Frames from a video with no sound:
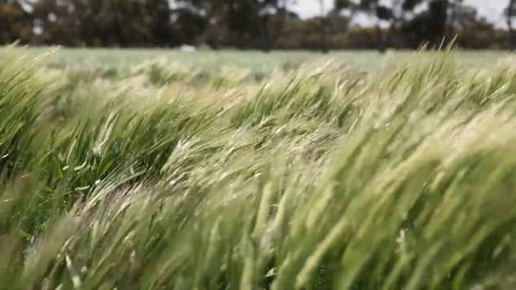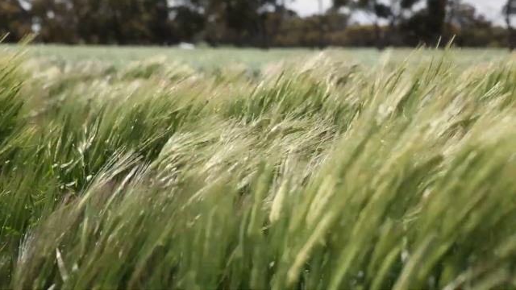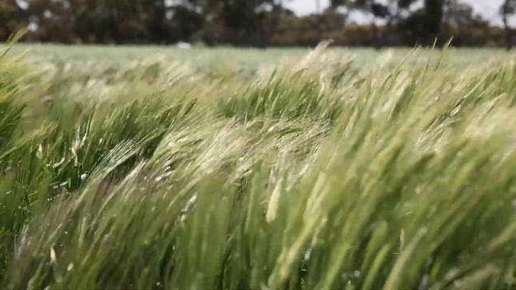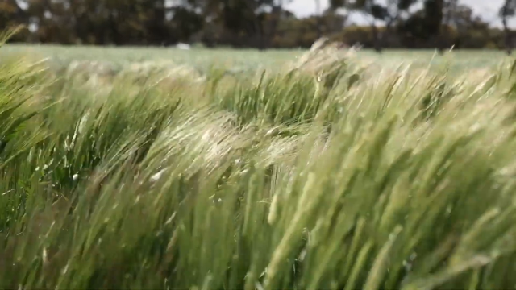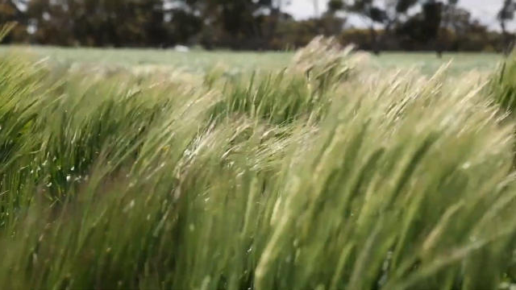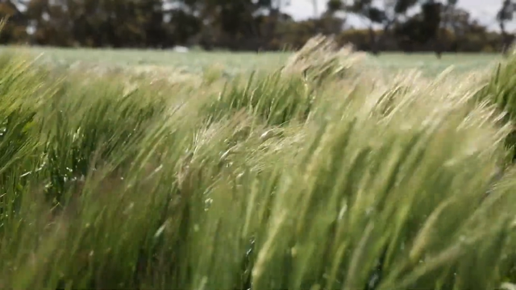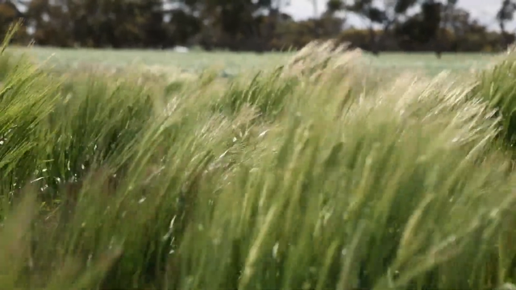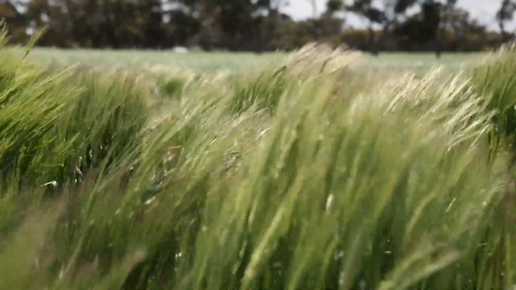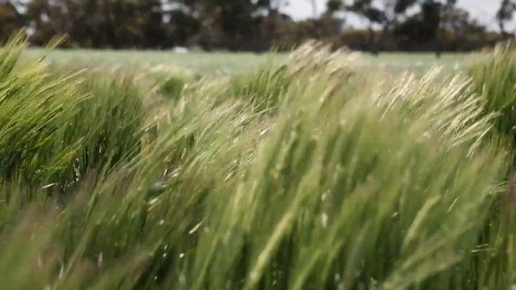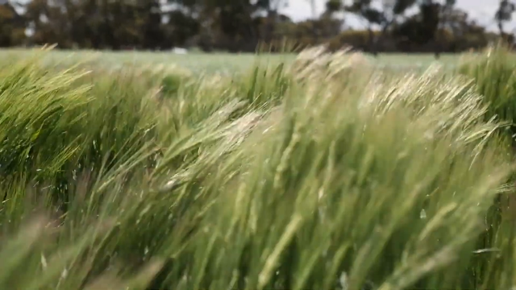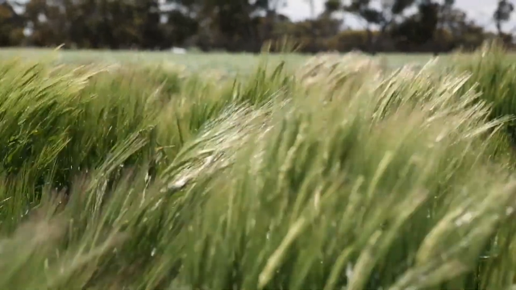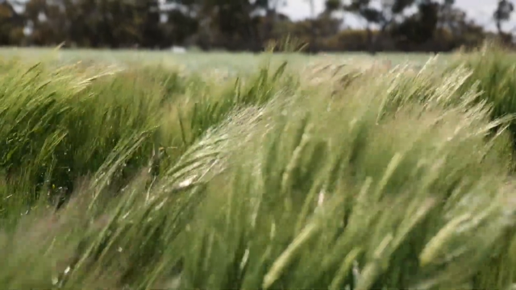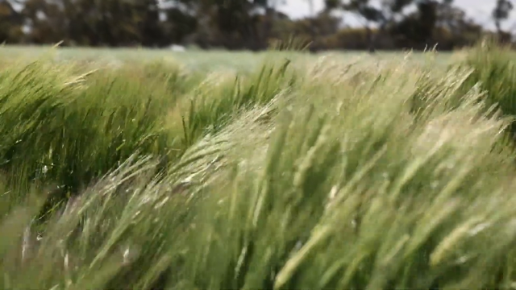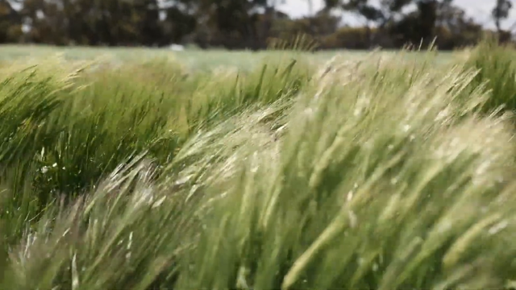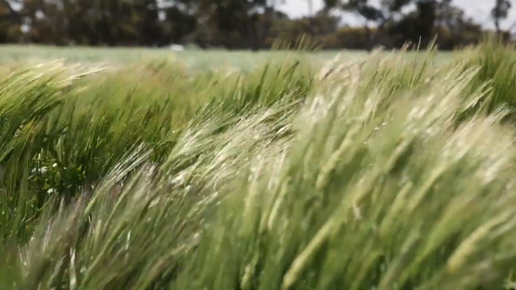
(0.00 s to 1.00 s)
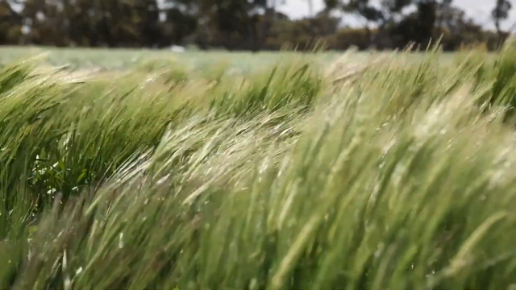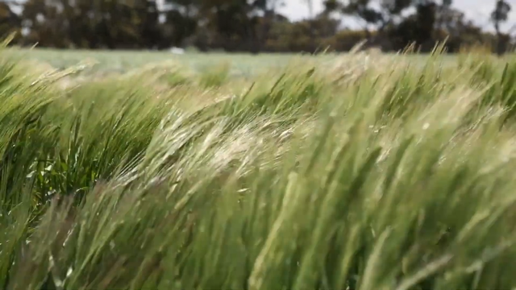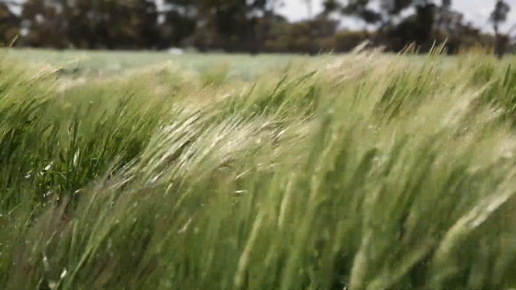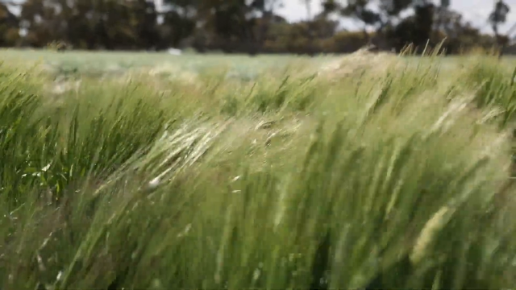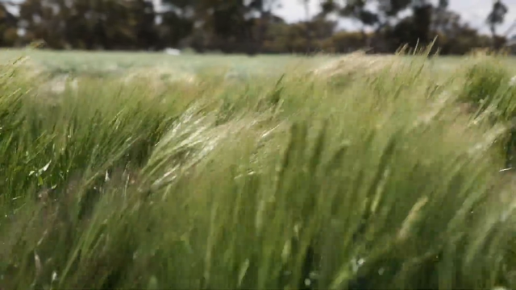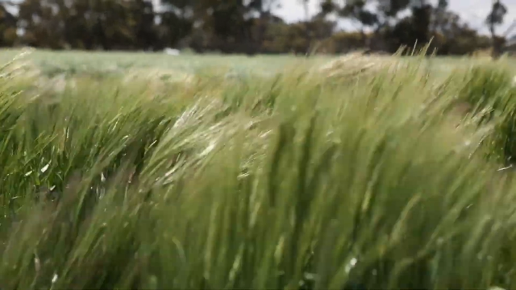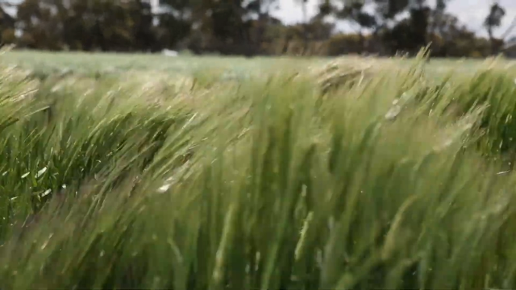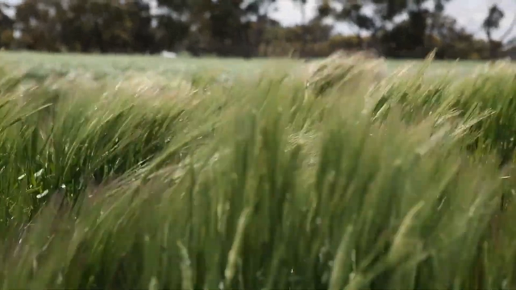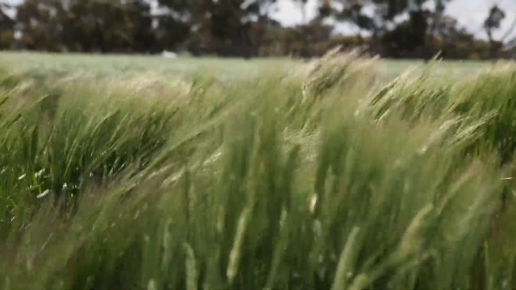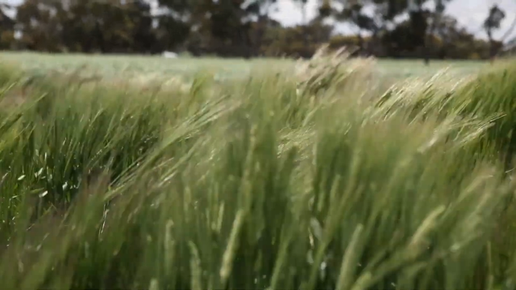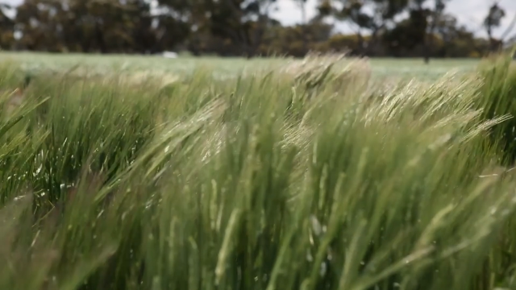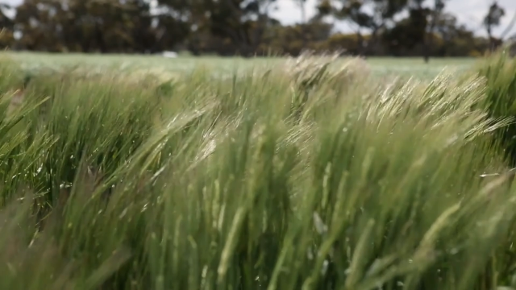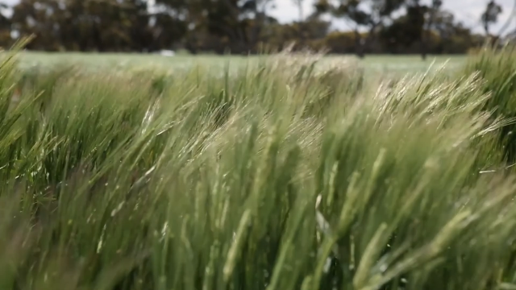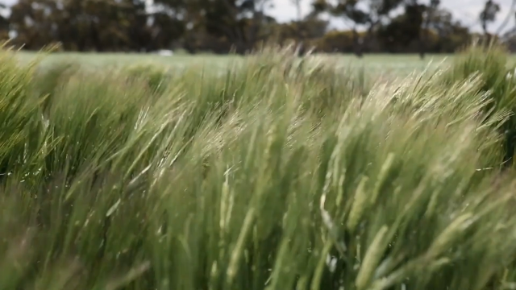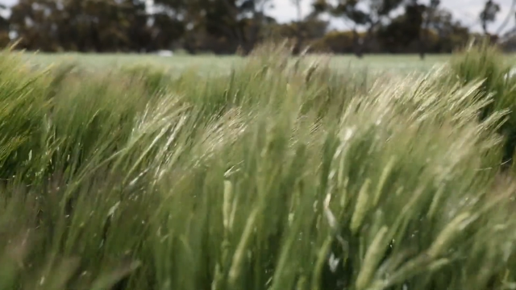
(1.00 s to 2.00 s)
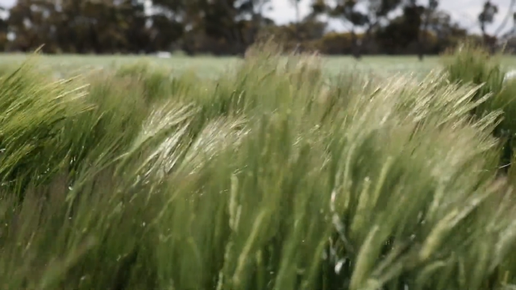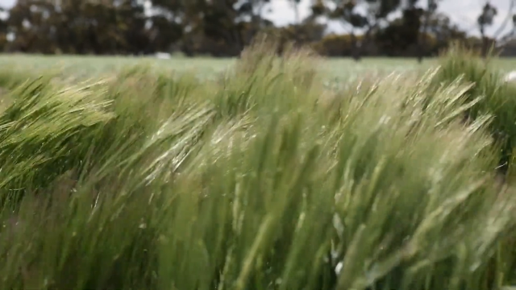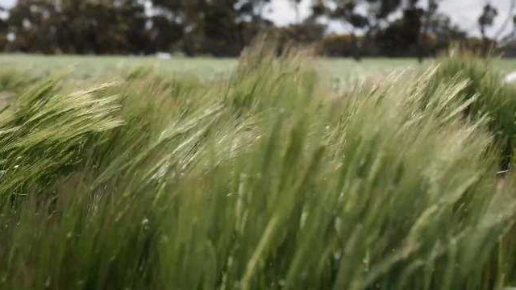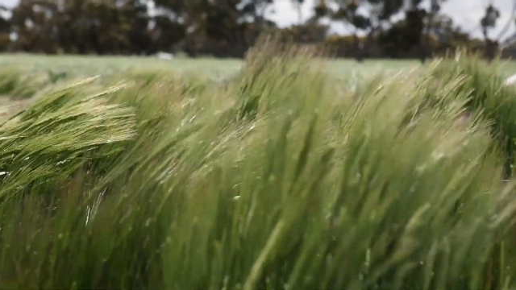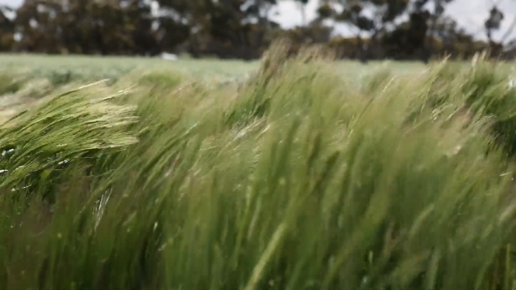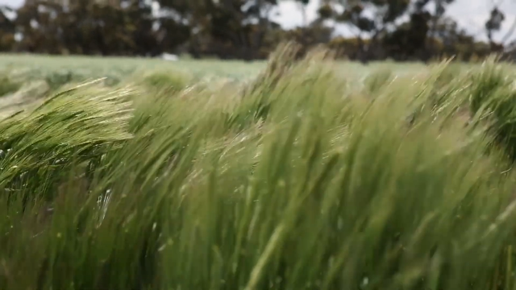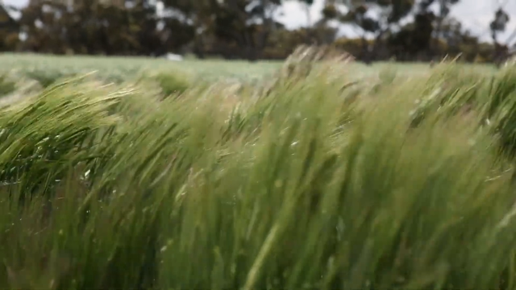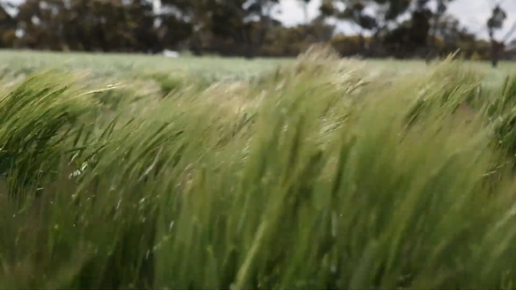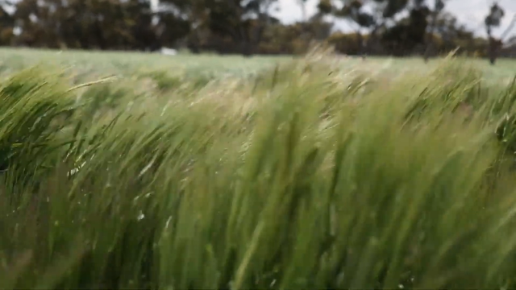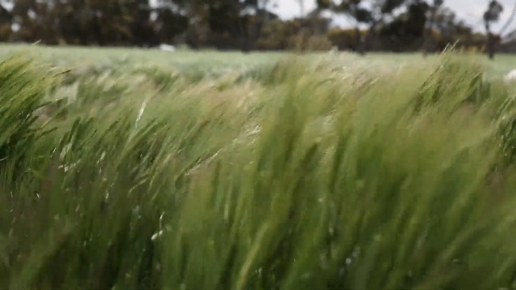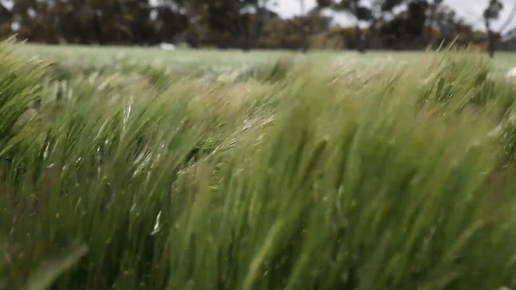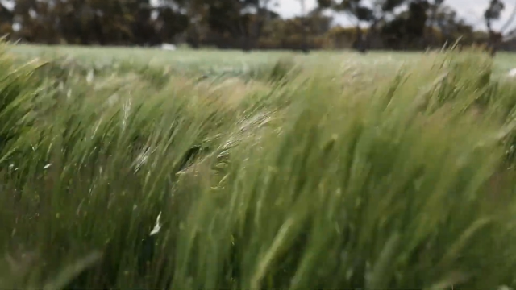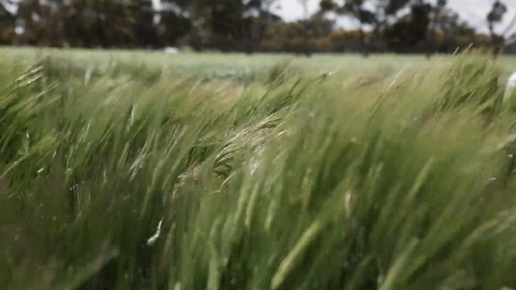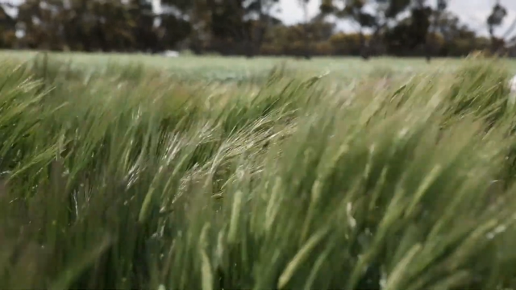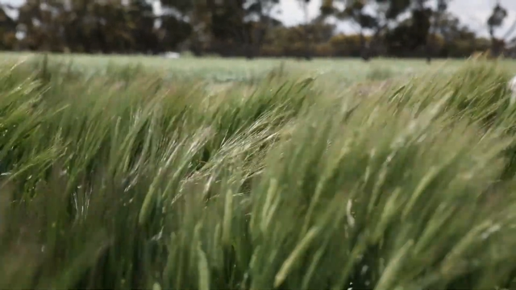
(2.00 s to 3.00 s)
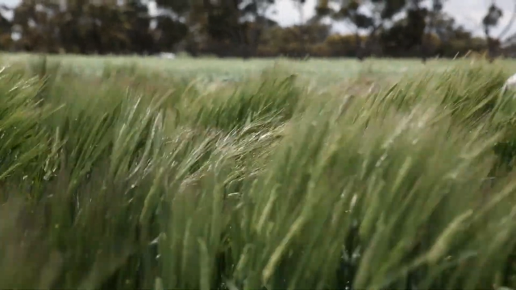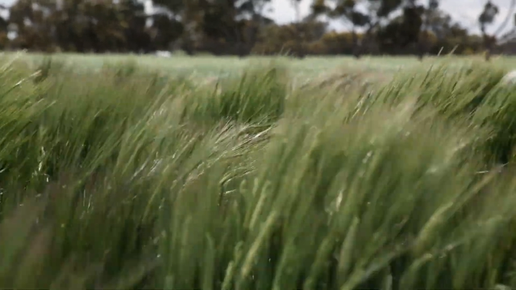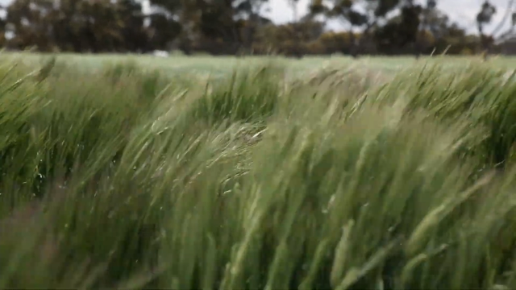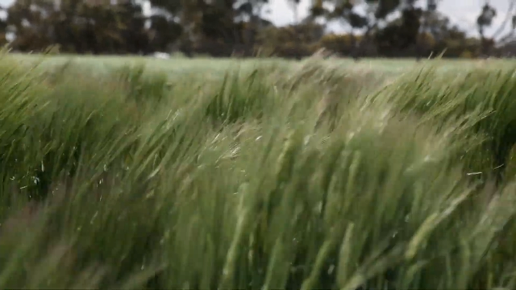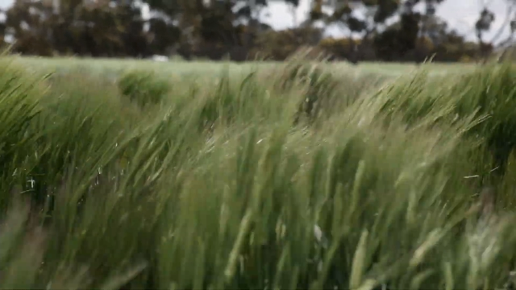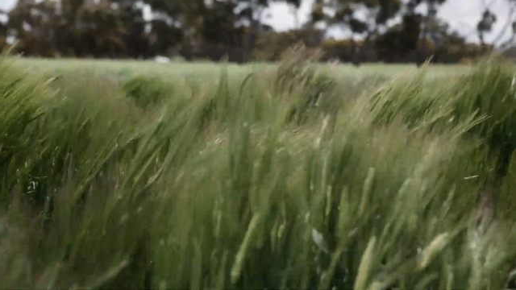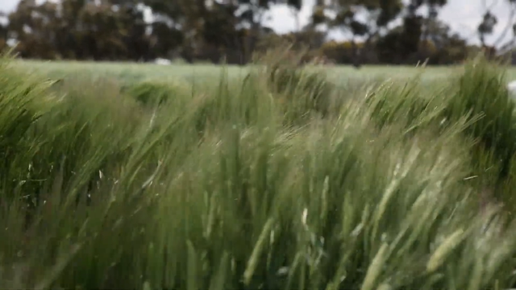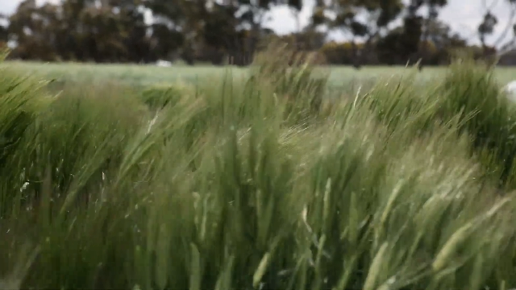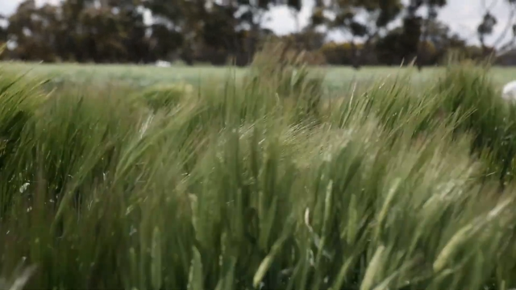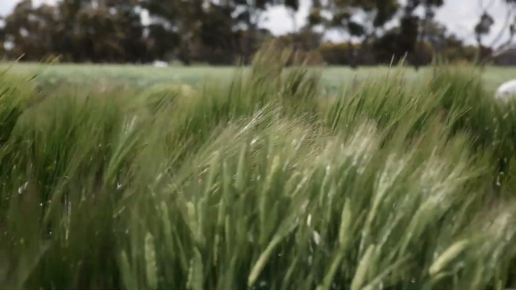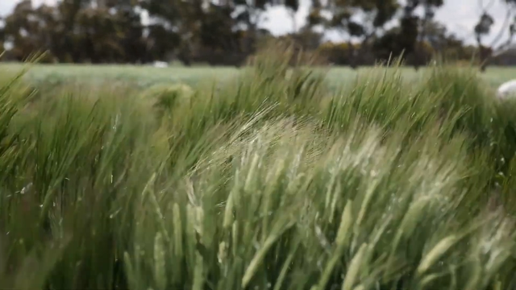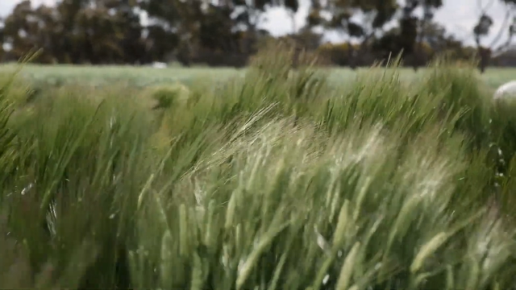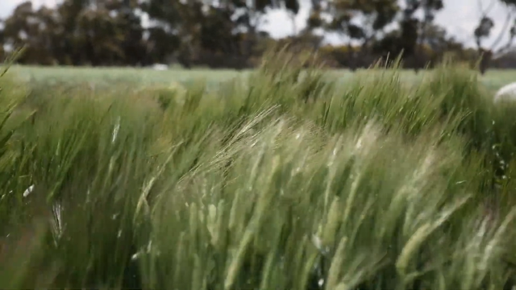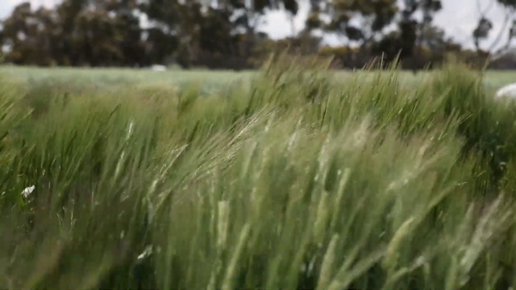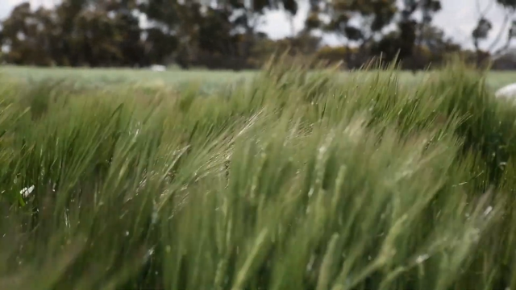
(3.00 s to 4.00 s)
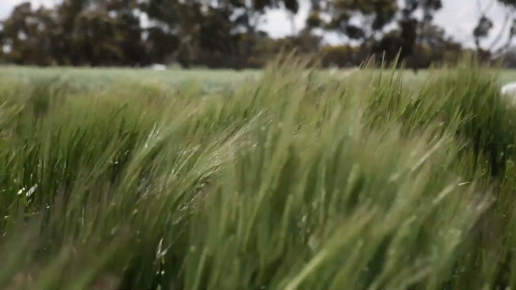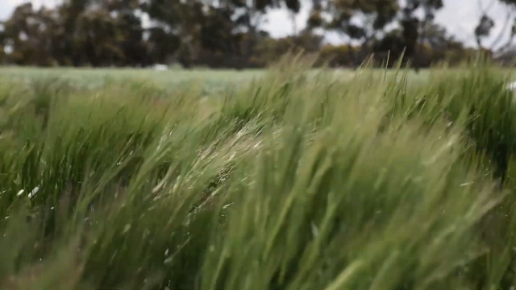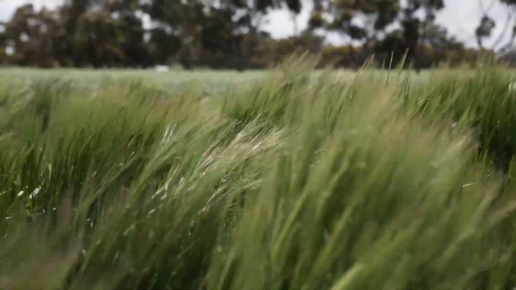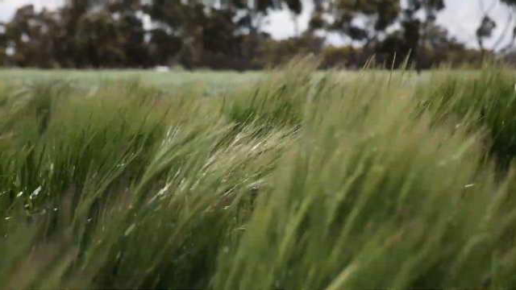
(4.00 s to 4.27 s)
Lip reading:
(no speaker visible)